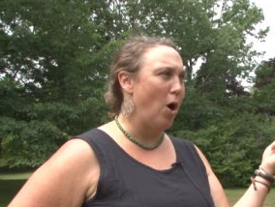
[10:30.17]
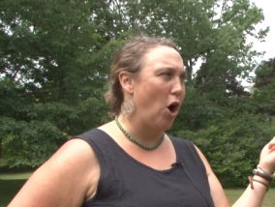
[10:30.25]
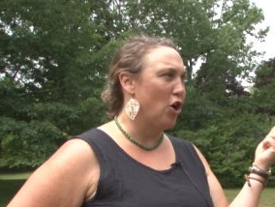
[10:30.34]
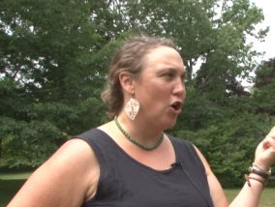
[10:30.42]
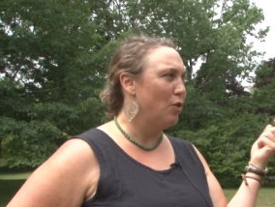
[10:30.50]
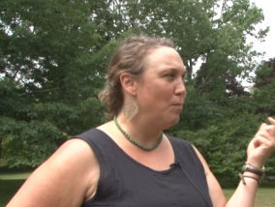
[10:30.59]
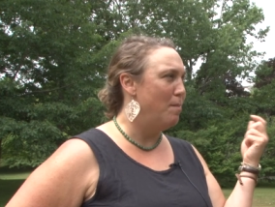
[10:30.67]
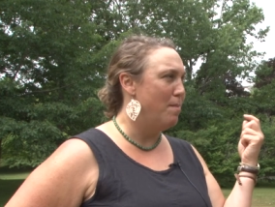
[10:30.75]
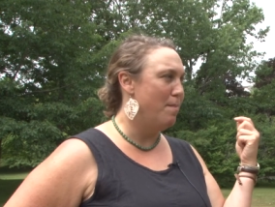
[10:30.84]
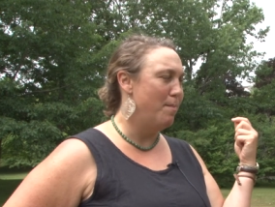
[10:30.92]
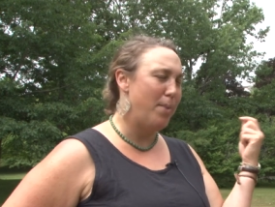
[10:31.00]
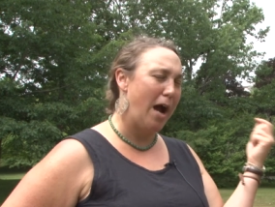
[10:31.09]
our
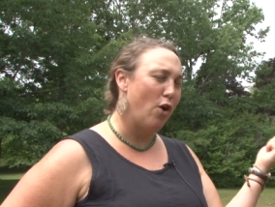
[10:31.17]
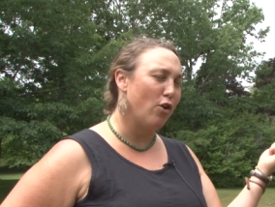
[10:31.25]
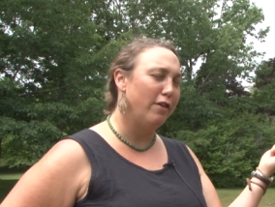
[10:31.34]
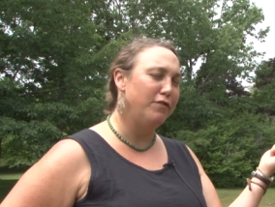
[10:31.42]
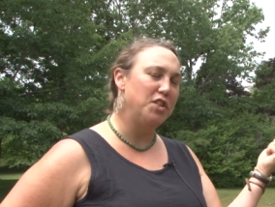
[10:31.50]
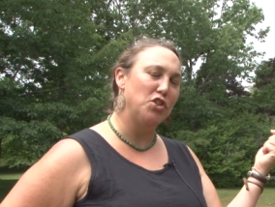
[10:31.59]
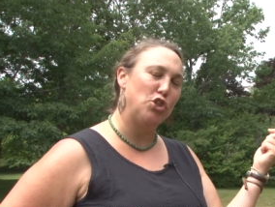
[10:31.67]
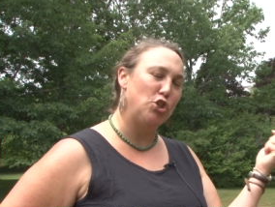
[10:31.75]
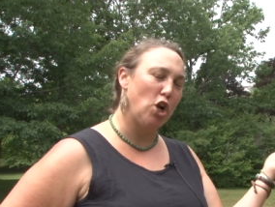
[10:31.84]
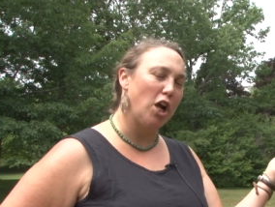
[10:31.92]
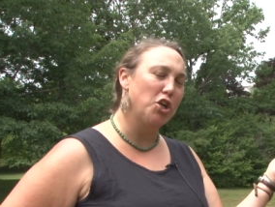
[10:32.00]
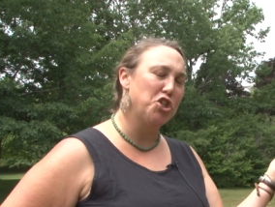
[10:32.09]
power of
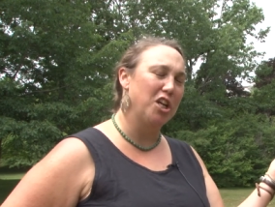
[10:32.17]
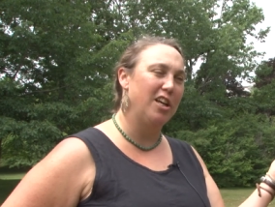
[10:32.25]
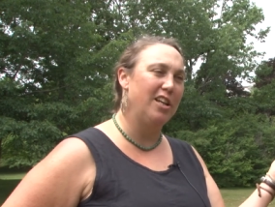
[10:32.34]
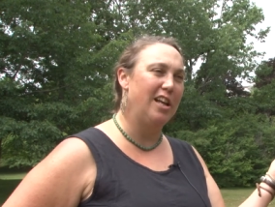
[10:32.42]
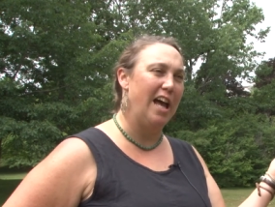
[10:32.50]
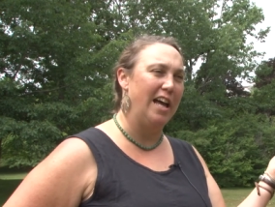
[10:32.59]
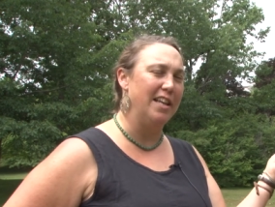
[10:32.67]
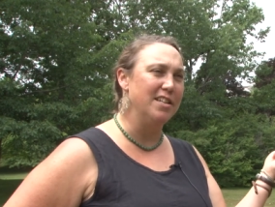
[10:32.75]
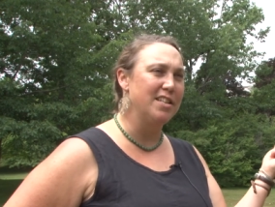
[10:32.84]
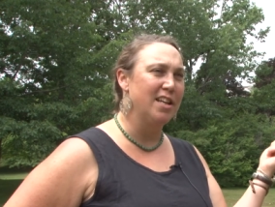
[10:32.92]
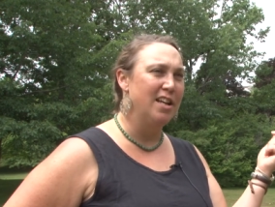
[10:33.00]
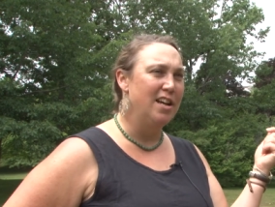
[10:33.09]
destruction
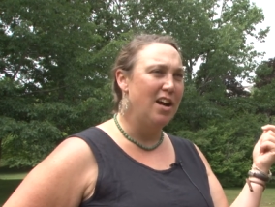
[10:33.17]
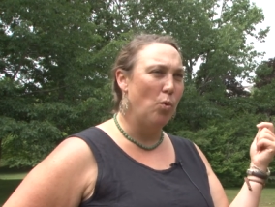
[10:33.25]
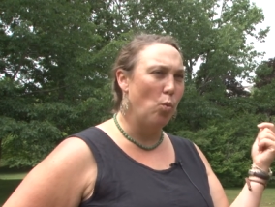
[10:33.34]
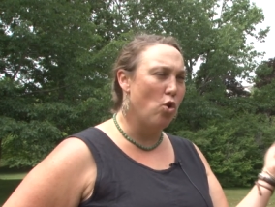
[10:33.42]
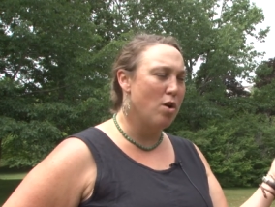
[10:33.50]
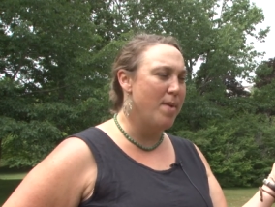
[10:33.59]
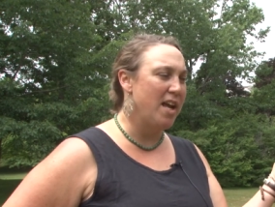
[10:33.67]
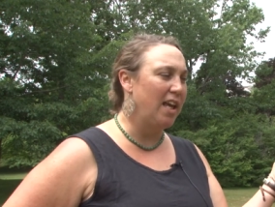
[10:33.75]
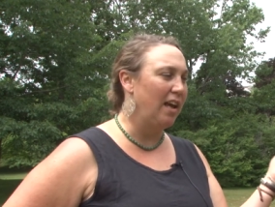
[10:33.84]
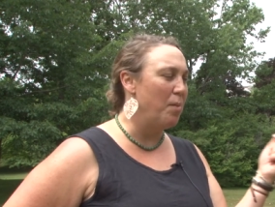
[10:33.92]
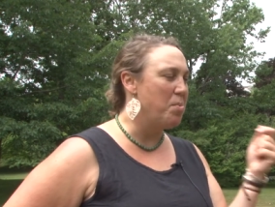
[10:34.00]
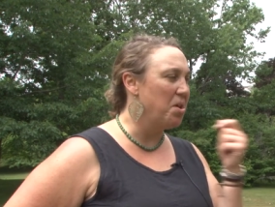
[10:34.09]
and war
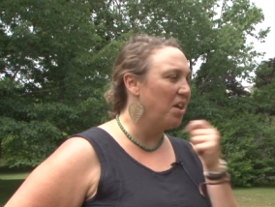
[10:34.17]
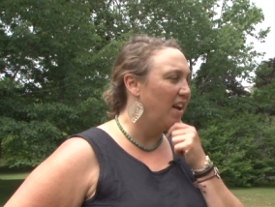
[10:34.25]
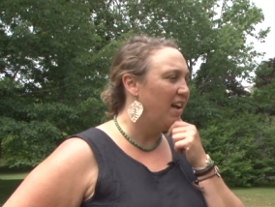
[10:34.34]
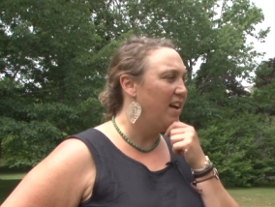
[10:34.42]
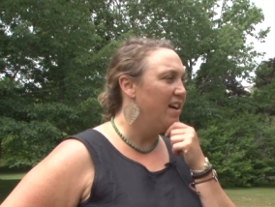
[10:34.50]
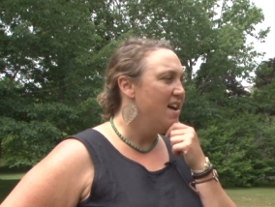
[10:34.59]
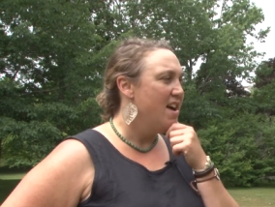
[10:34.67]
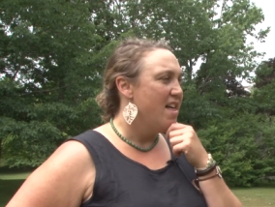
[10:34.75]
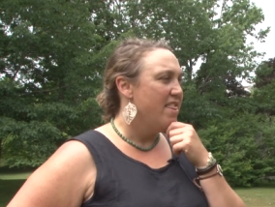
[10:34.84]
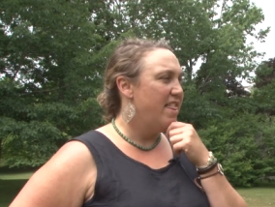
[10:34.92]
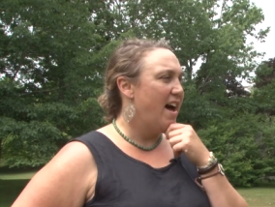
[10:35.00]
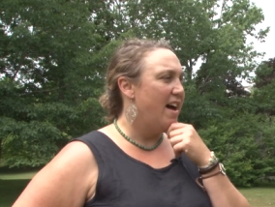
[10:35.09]
making ability,
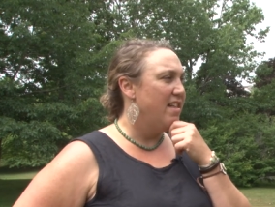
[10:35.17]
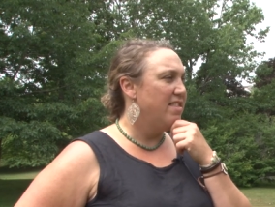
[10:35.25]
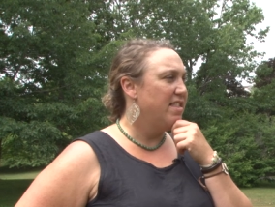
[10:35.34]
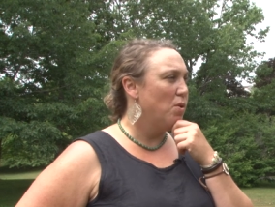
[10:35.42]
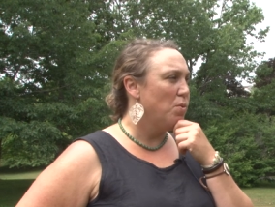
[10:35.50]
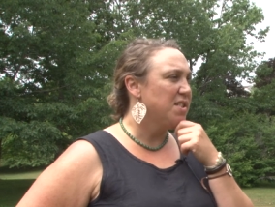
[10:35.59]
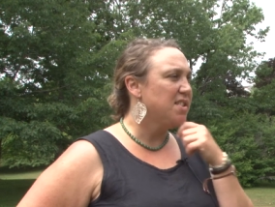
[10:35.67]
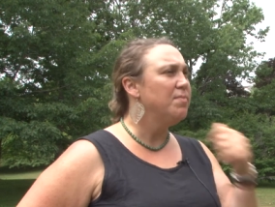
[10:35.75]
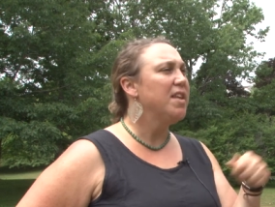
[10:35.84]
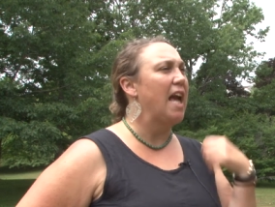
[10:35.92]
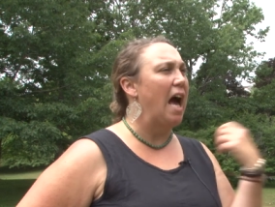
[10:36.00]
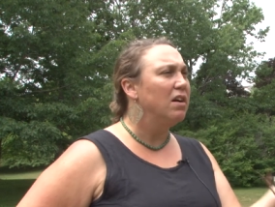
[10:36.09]
that there was
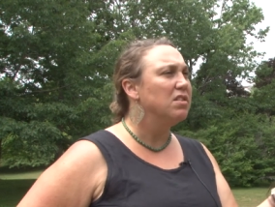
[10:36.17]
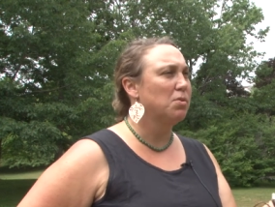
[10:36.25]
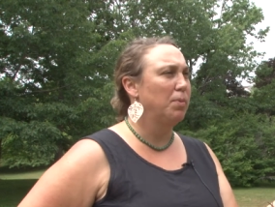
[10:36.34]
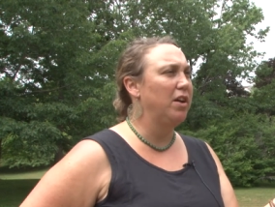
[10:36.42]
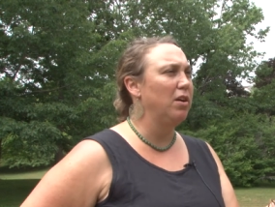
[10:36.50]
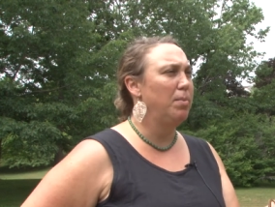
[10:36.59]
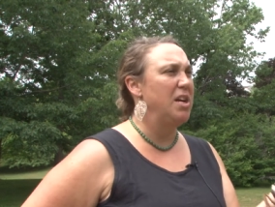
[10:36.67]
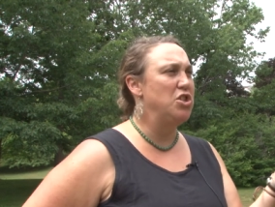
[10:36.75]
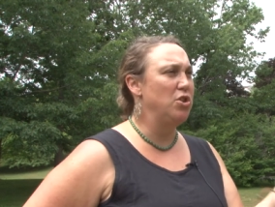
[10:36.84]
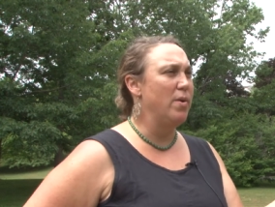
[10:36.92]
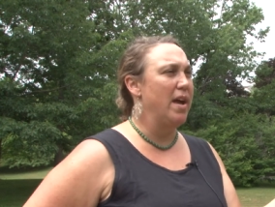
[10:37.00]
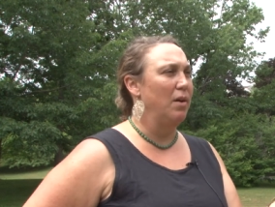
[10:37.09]
something else we could be
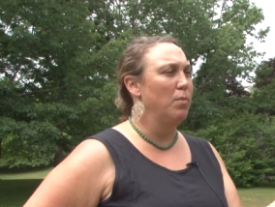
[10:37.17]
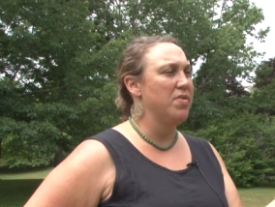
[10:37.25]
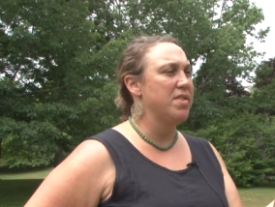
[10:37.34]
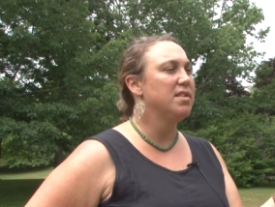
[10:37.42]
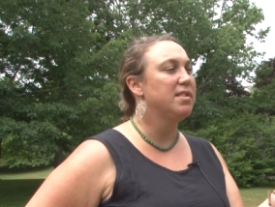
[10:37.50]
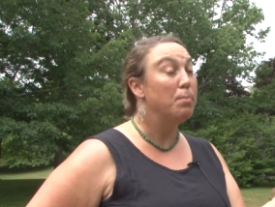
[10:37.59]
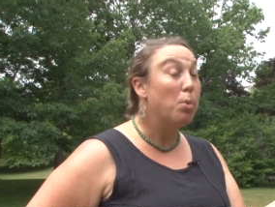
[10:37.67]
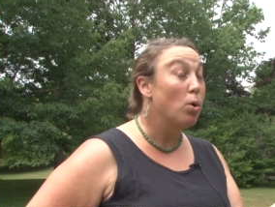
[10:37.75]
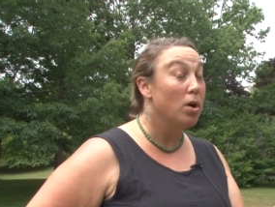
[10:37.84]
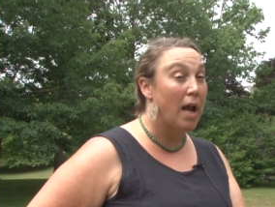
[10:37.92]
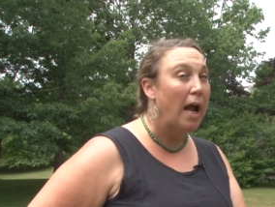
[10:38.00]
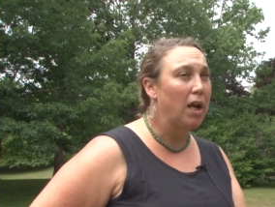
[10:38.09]
doing with this
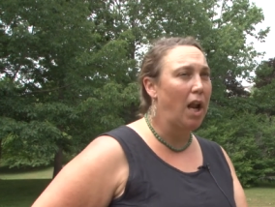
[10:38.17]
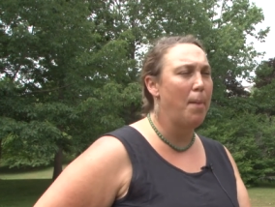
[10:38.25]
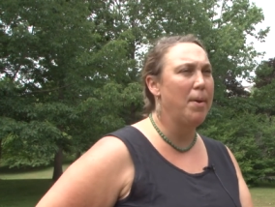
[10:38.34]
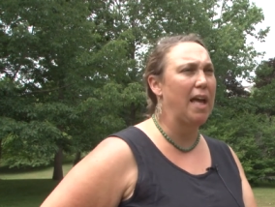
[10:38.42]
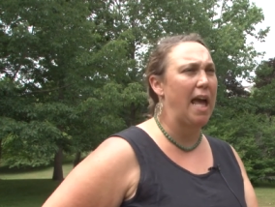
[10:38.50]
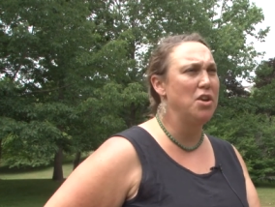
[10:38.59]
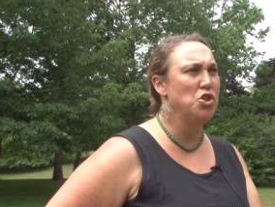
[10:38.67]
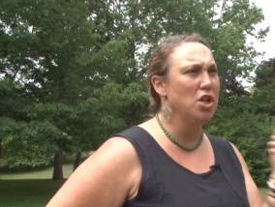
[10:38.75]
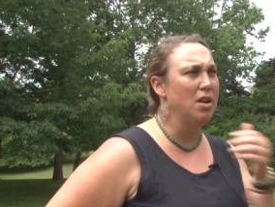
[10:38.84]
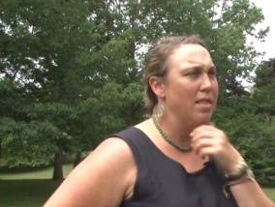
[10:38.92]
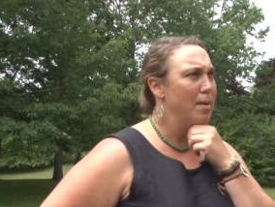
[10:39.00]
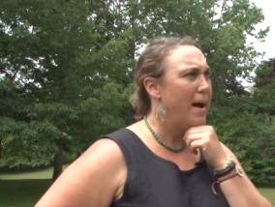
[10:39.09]
important economic
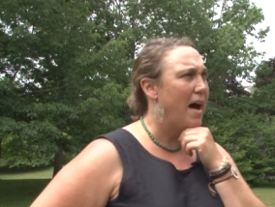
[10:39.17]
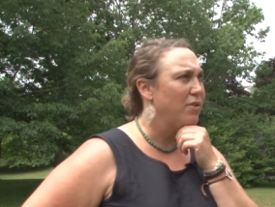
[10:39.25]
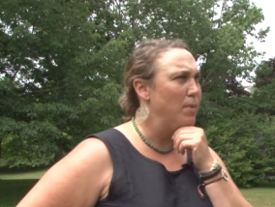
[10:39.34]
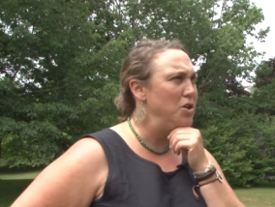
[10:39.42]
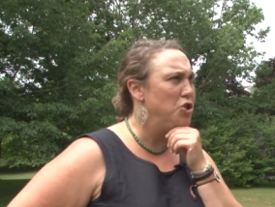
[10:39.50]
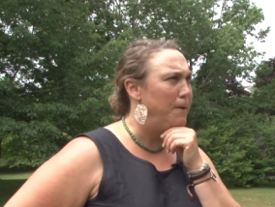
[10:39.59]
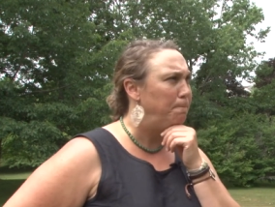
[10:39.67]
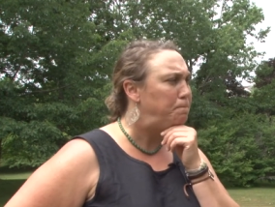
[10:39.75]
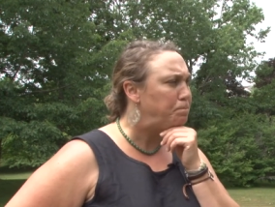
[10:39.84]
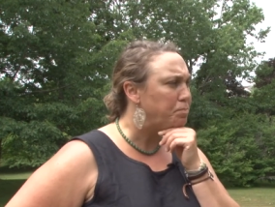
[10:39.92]
engine in the Bath region.